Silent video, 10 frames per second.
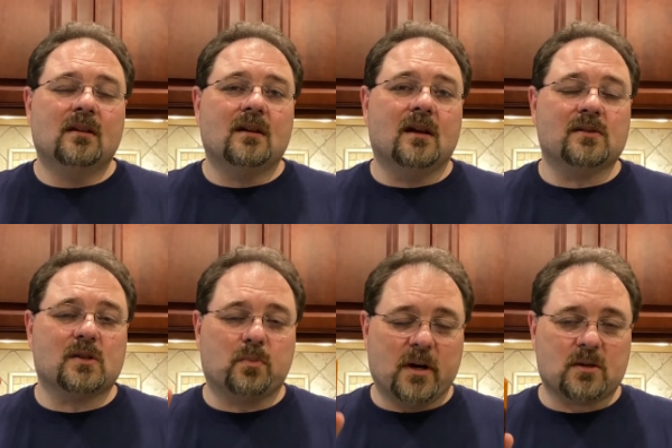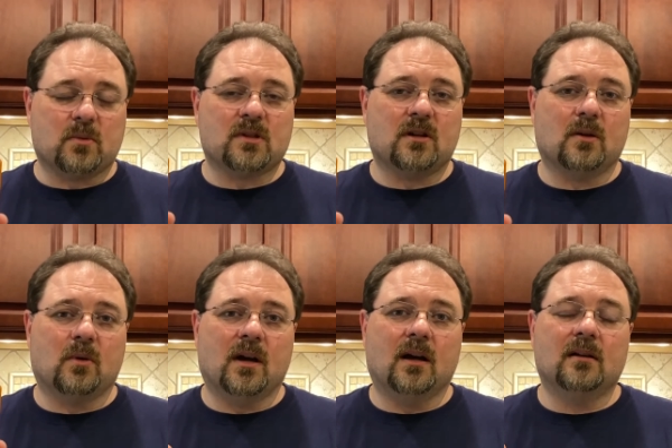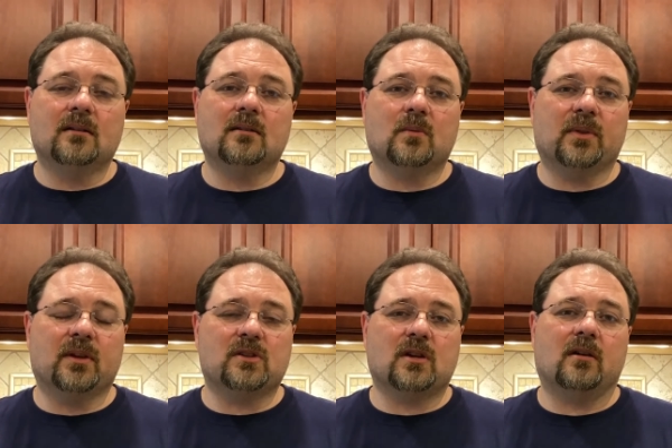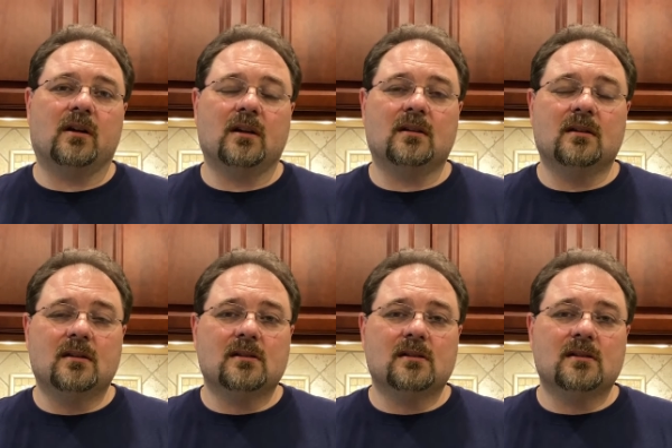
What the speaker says: and spritz with Cheerwine with a cherry